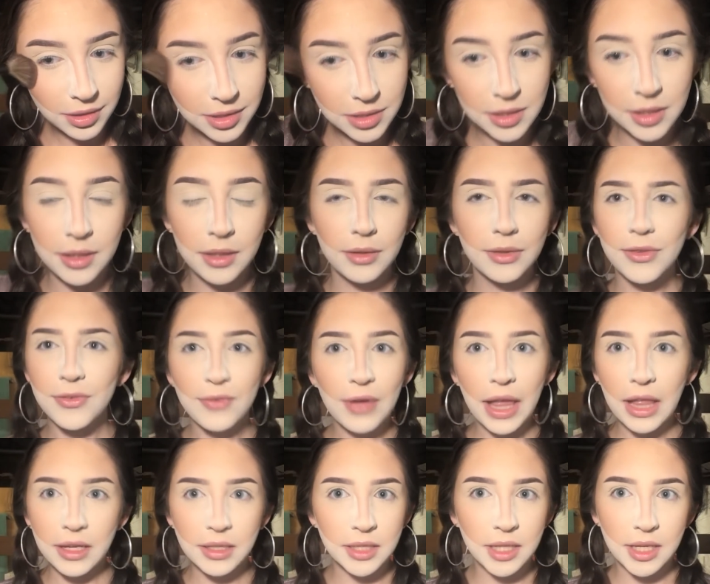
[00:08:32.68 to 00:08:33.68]
because, like, it's
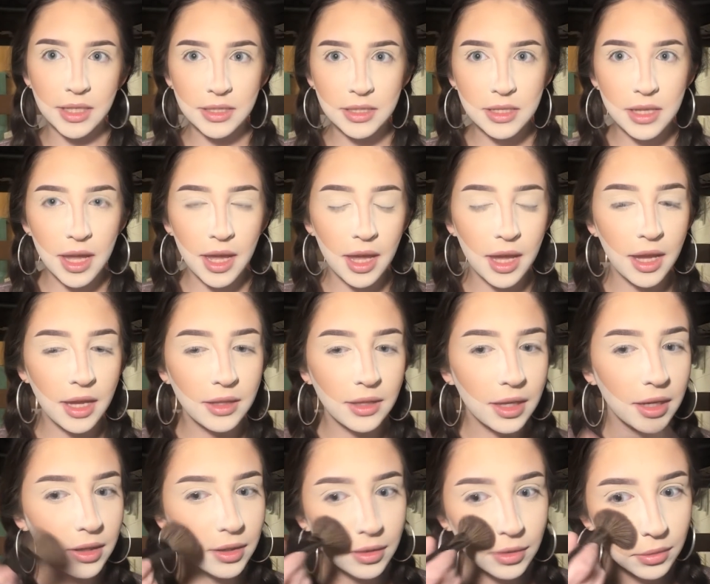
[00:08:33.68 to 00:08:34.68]
Valentine's Day.
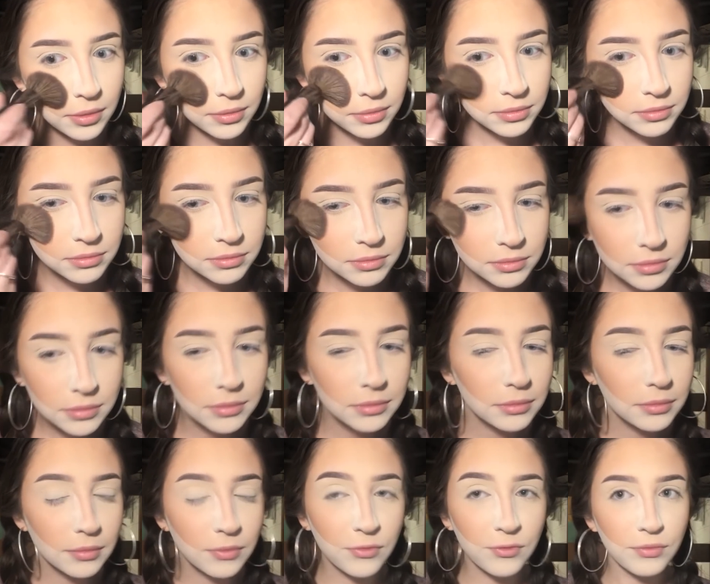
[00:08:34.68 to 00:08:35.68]
Like,
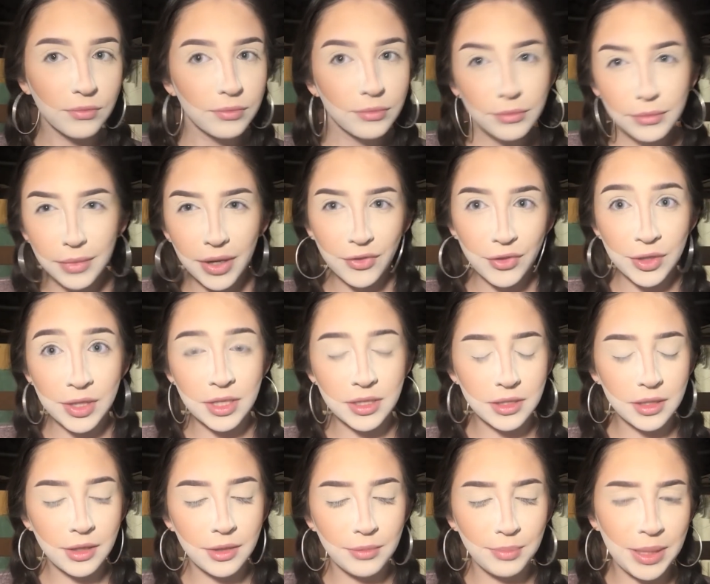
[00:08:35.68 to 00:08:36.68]

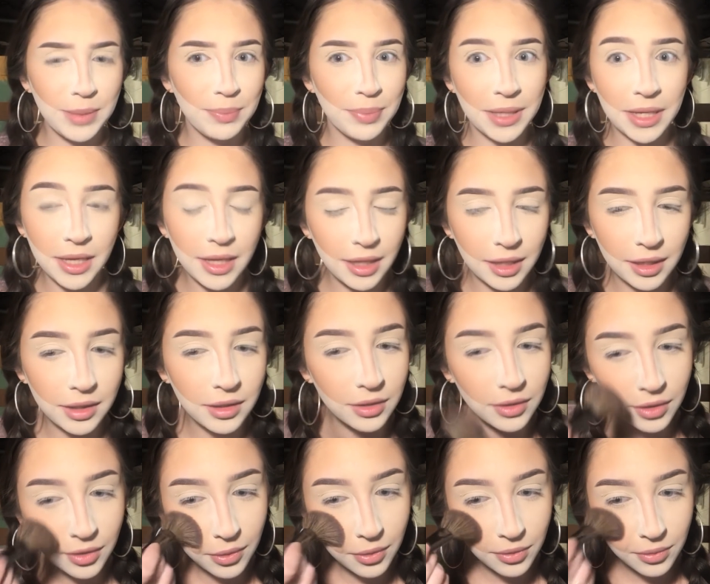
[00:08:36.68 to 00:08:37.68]
everything's gonna be pink, you
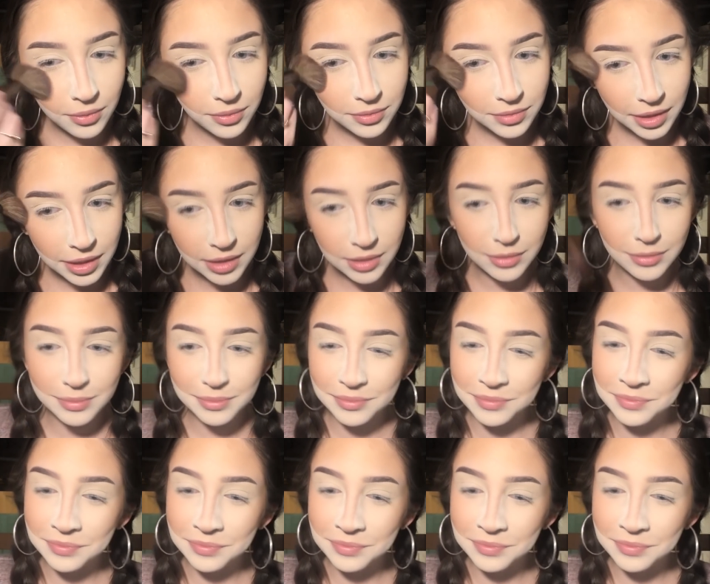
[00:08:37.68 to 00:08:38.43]
know? Like,